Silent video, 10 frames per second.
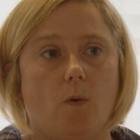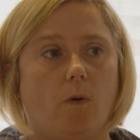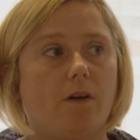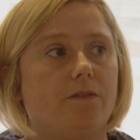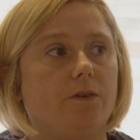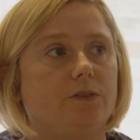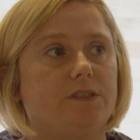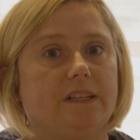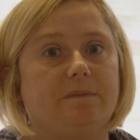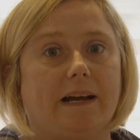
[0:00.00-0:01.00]
One of
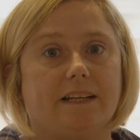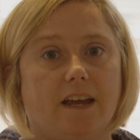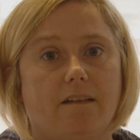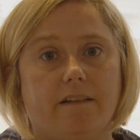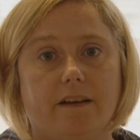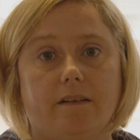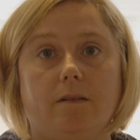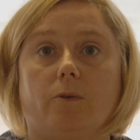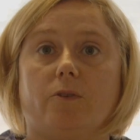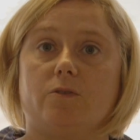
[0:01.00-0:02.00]
those is bacteria,
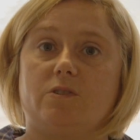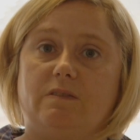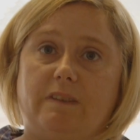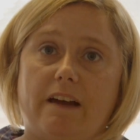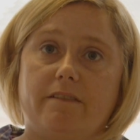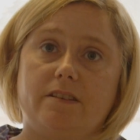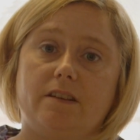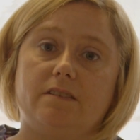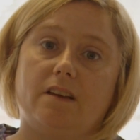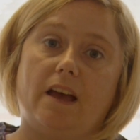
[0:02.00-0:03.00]
one of those is
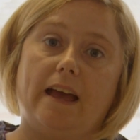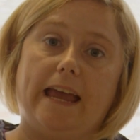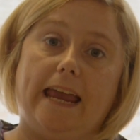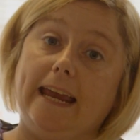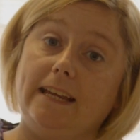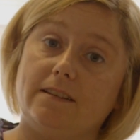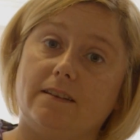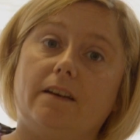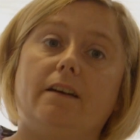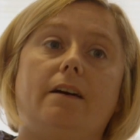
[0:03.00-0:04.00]
viruses,
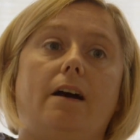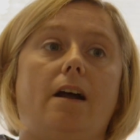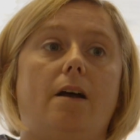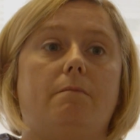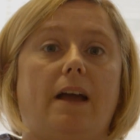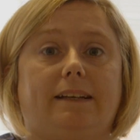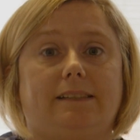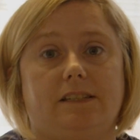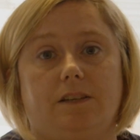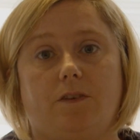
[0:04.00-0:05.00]
heat, um,
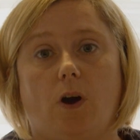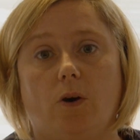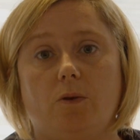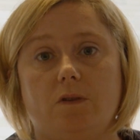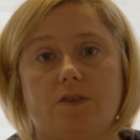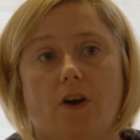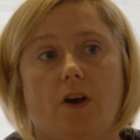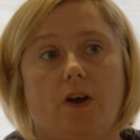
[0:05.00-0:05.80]
excessive cold,